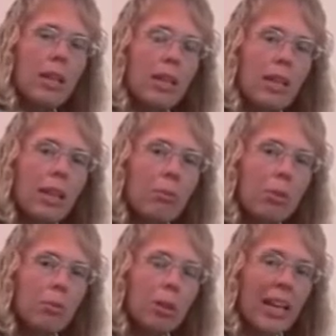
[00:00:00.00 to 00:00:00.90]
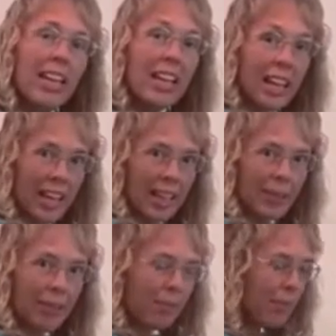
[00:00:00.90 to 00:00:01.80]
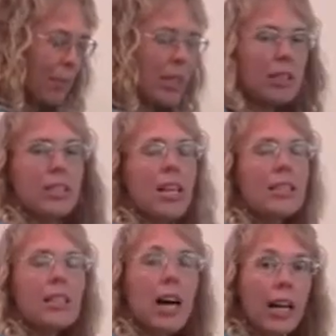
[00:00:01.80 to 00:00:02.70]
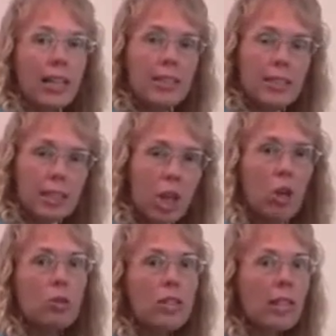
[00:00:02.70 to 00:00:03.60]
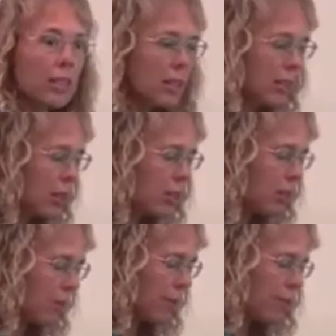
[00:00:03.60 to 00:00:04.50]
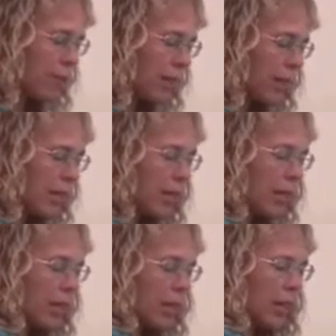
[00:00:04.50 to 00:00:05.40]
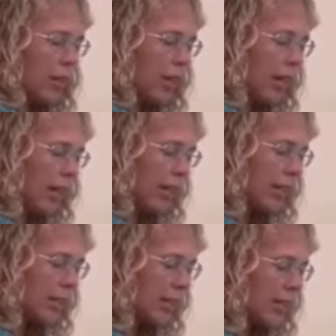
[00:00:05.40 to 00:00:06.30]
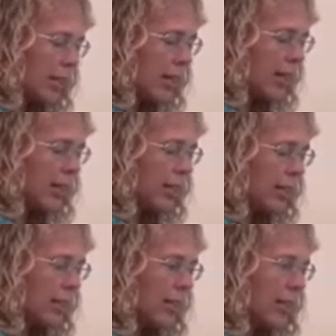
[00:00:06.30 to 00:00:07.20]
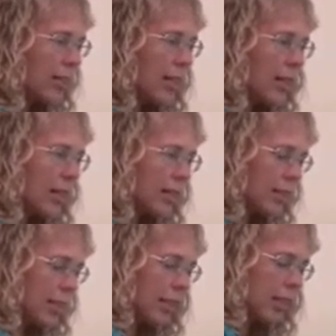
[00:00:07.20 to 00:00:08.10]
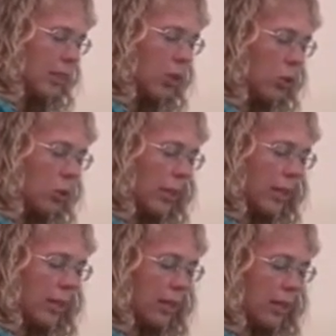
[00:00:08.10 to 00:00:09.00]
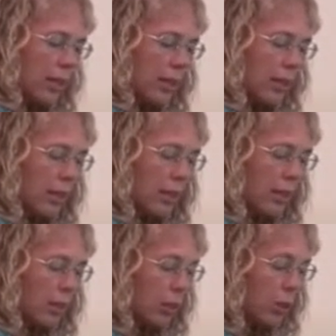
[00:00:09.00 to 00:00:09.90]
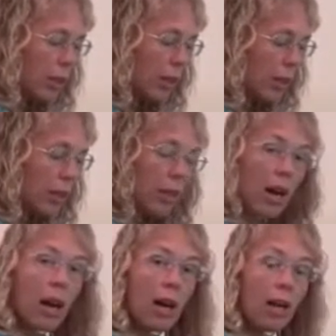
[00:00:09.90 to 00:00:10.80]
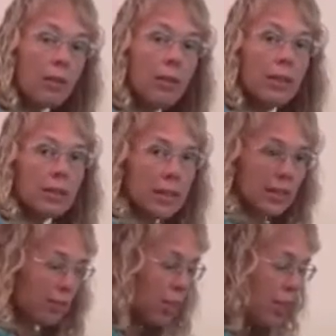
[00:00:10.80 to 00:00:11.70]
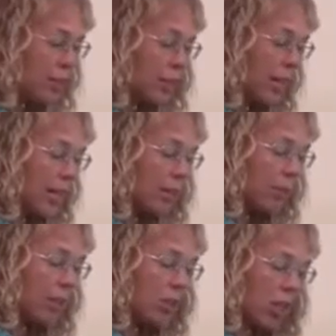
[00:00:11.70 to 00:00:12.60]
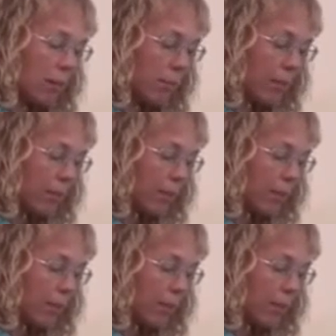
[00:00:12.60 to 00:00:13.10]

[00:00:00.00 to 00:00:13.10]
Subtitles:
be able to play A, because that's the highest note in this song. Okay, and let's get started. It starts like this. Twinkle, twinkle. See, it first takes a big jump